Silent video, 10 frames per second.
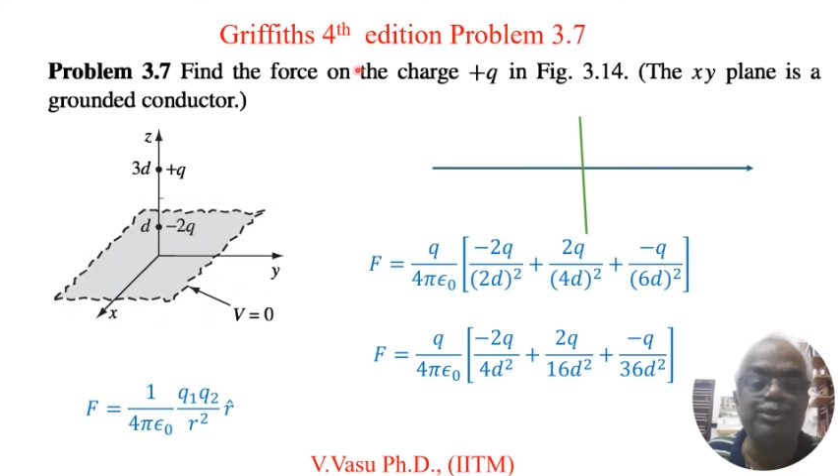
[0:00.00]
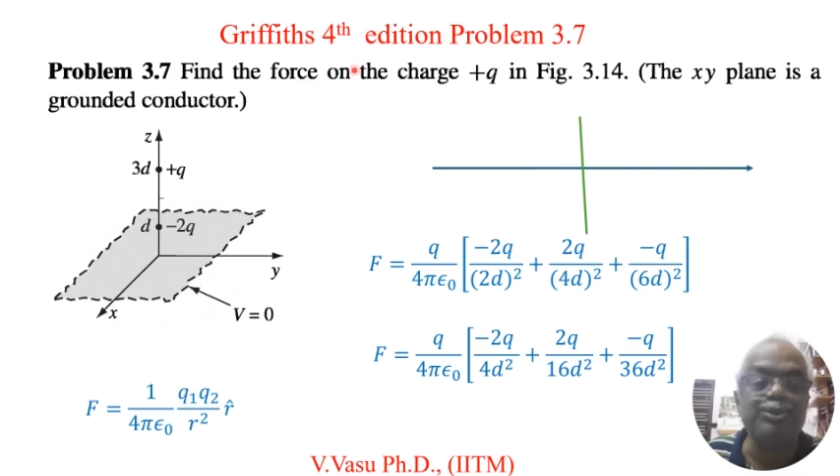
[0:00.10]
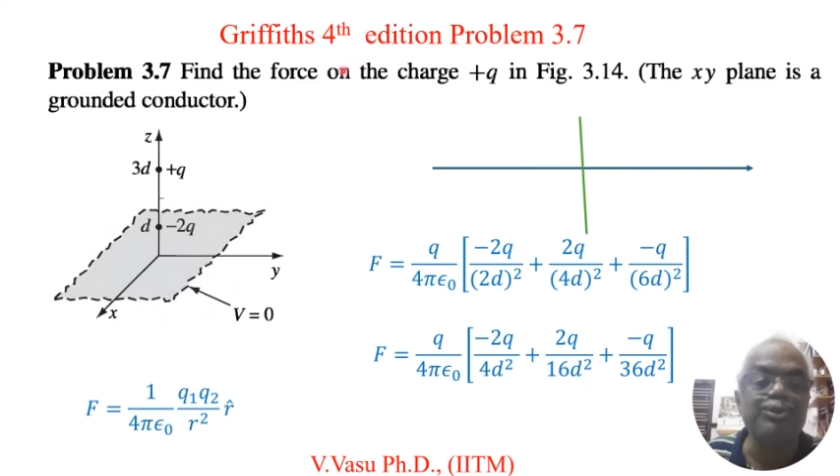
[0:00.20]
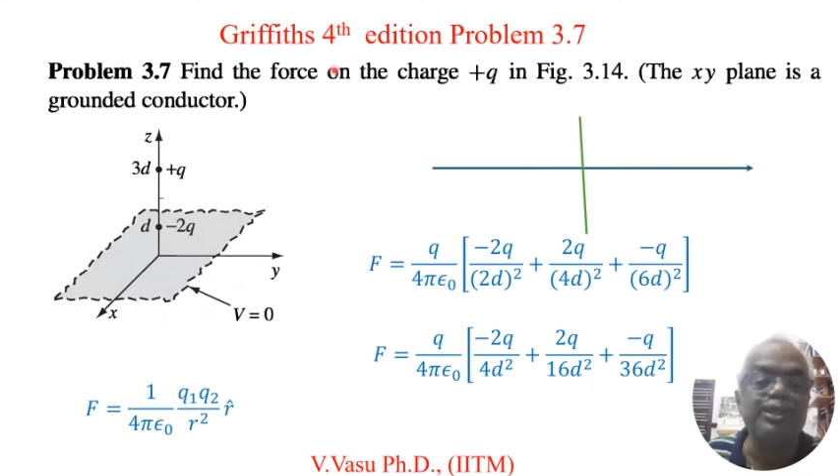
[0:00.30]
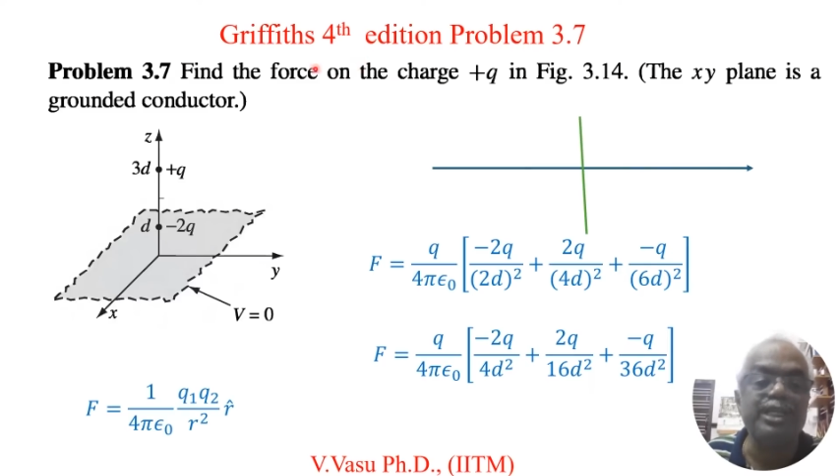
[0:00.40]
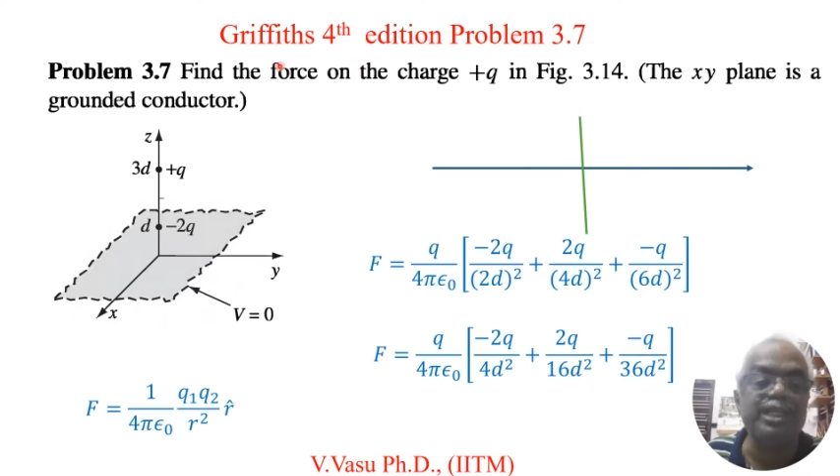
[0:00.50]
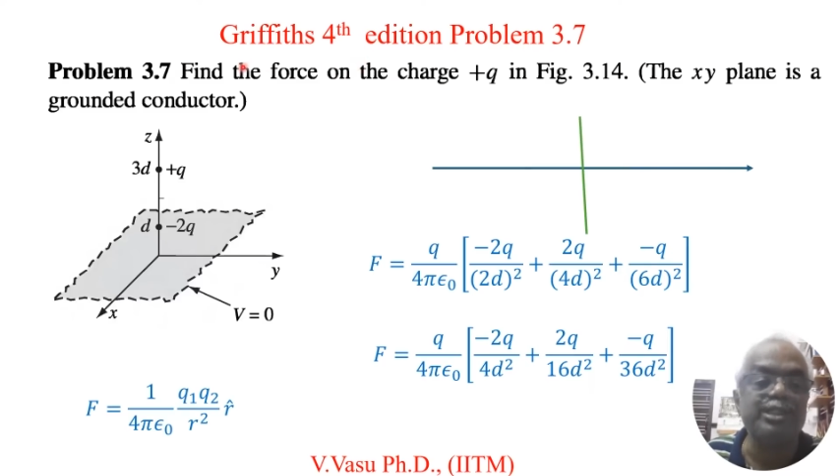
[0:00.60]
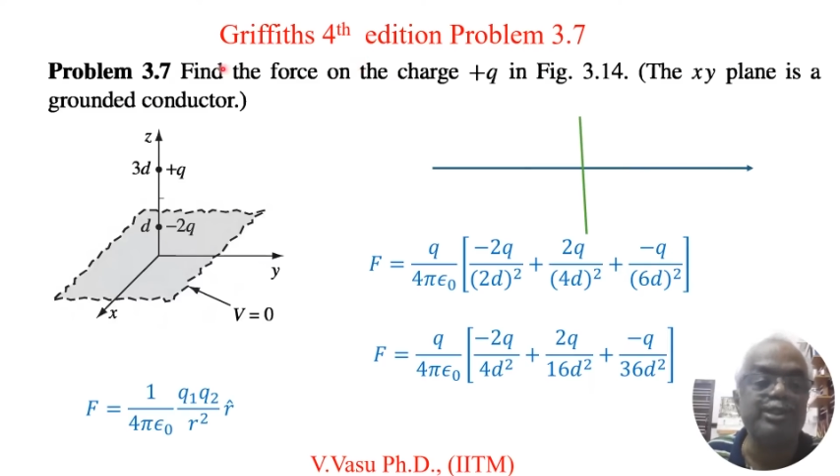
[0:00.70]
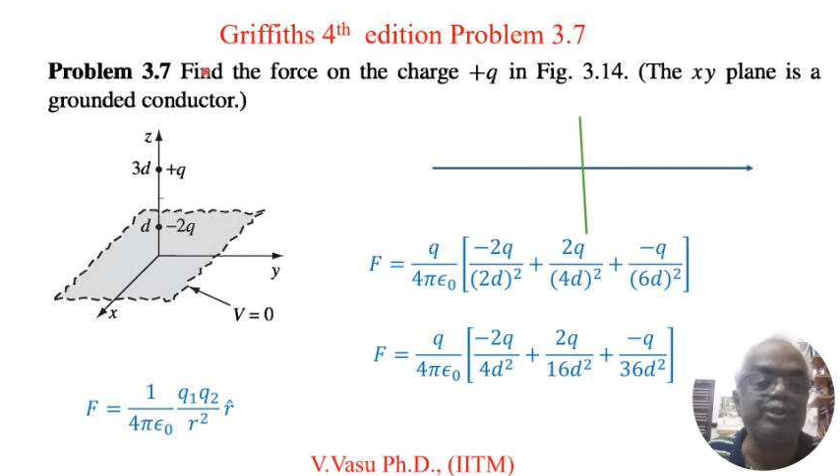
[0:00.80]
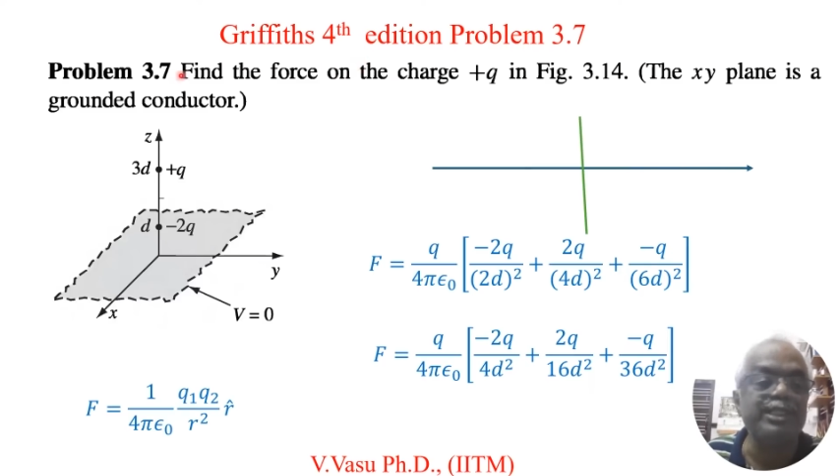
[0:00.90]
to
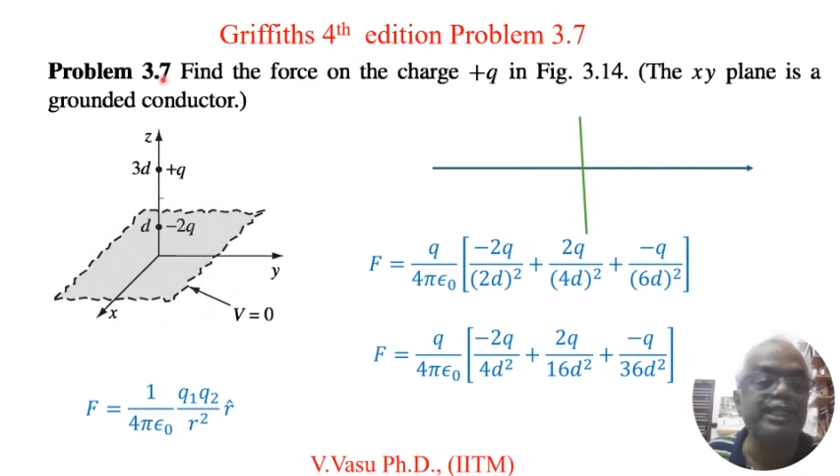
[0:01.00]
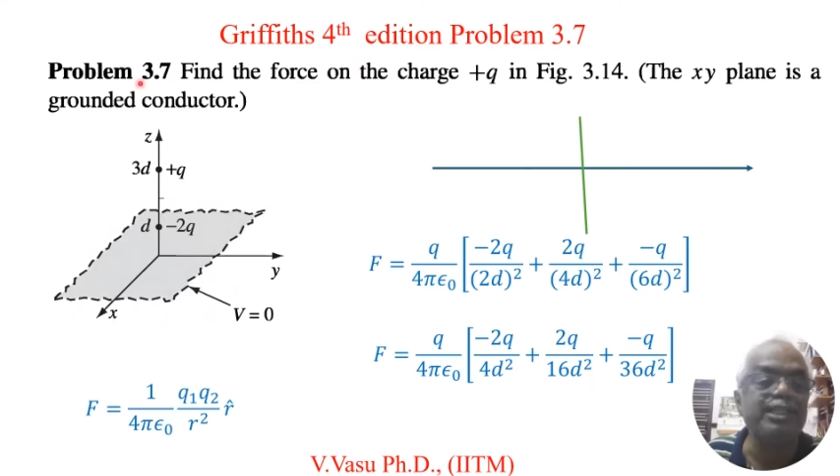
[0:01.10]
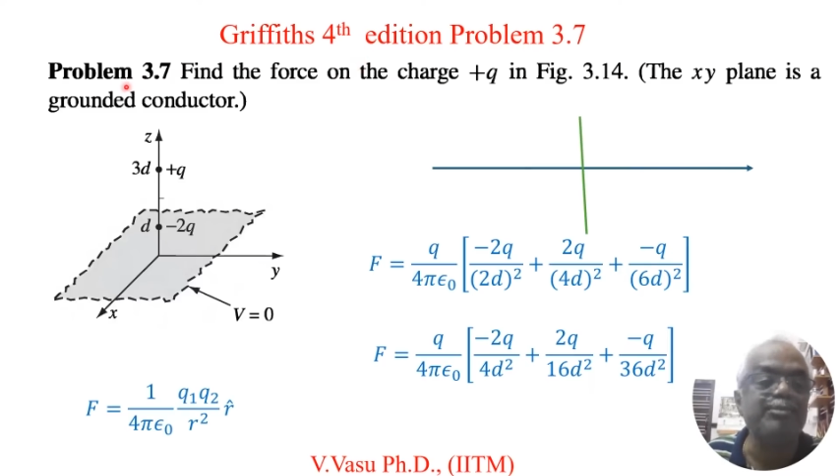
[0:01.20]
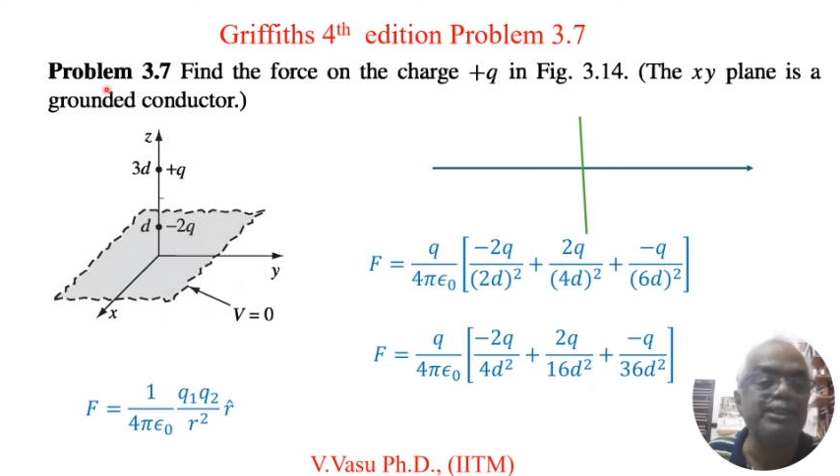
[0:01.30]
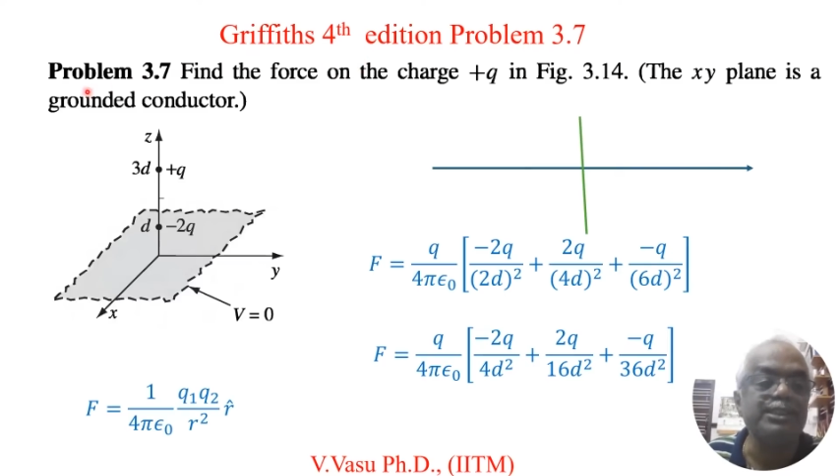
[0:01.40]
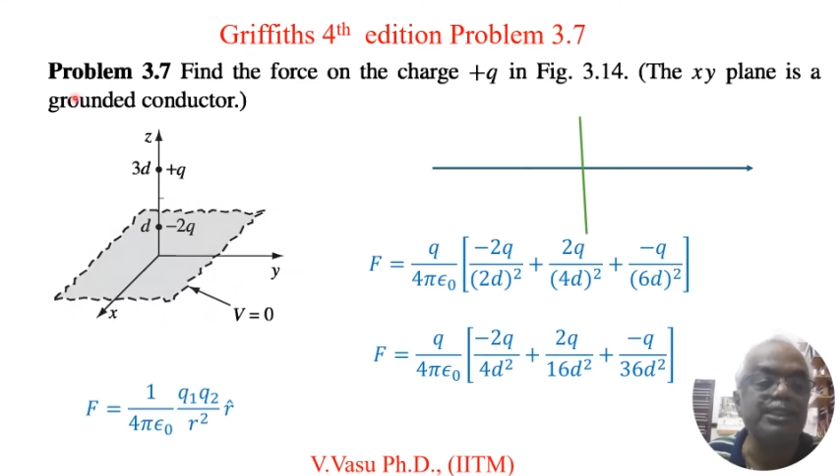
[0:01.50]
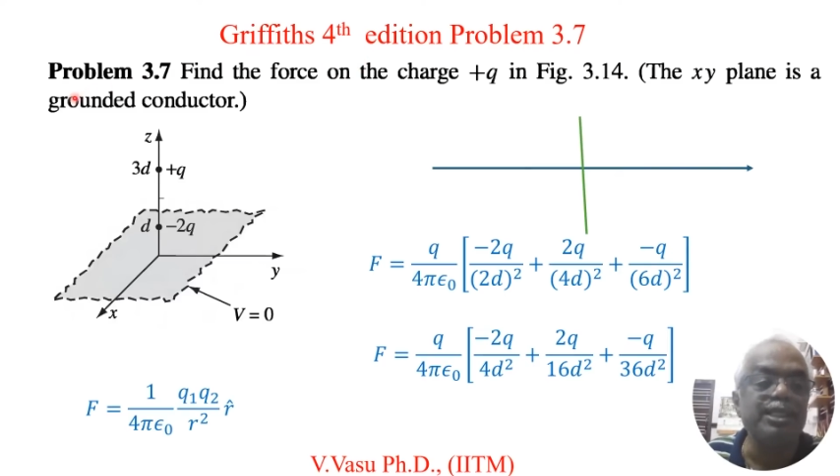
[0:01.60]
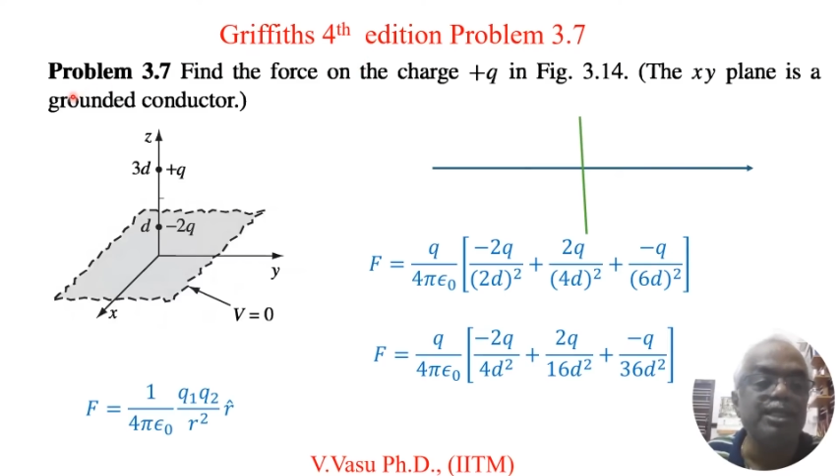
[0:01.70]
Electrodynamics.